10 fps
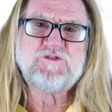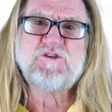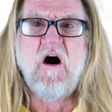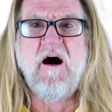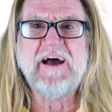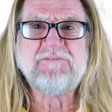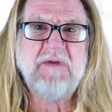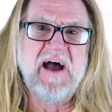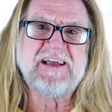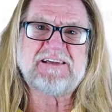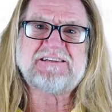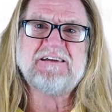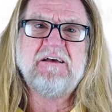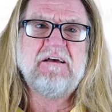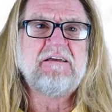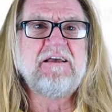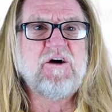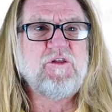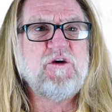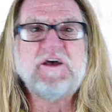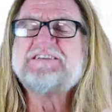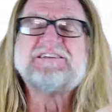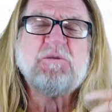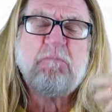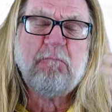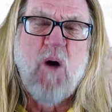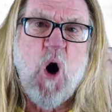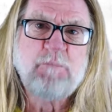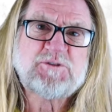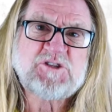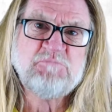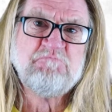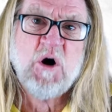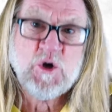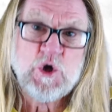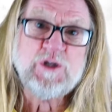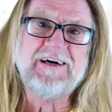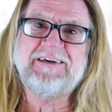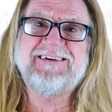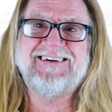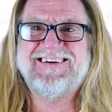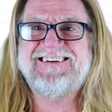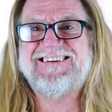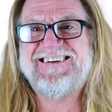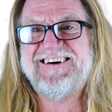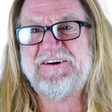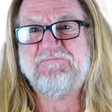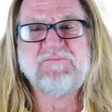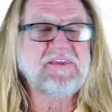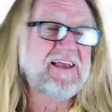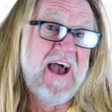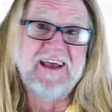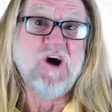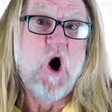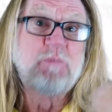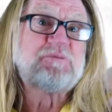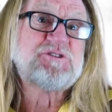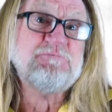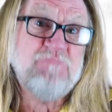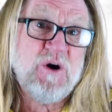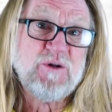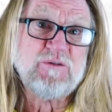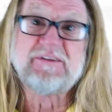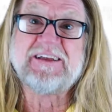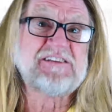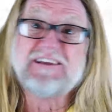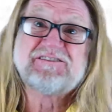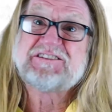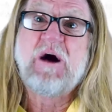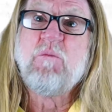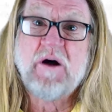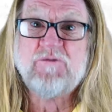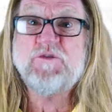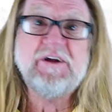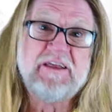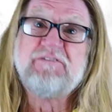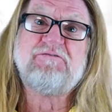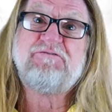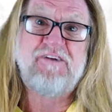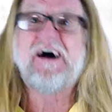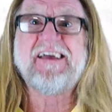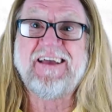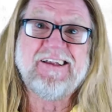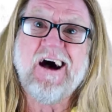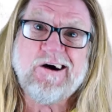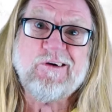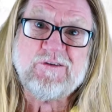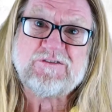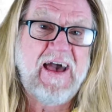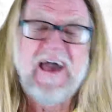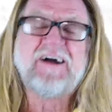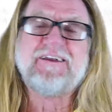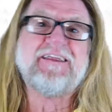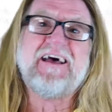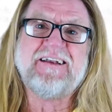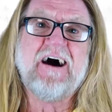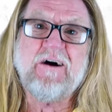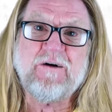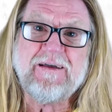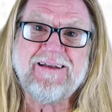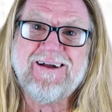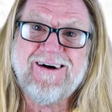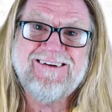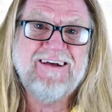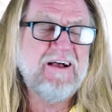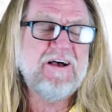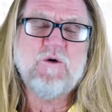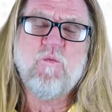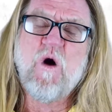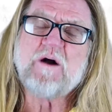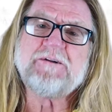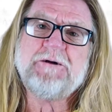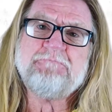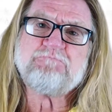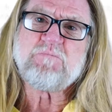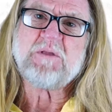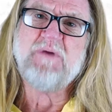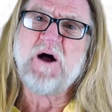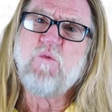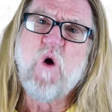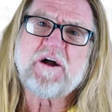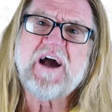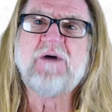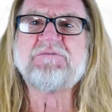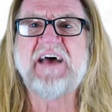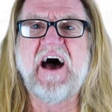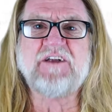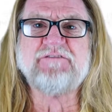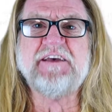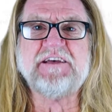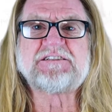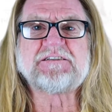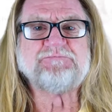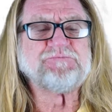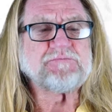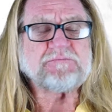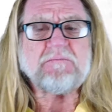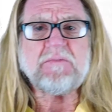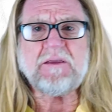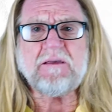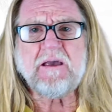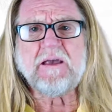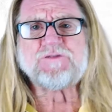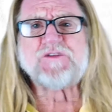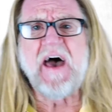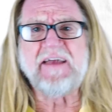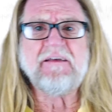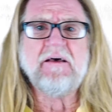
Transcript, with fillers: diet makes you know is the optimal again, optimal? Is there someone really fucking knows? How do they know? You know? What but what comes out of this is that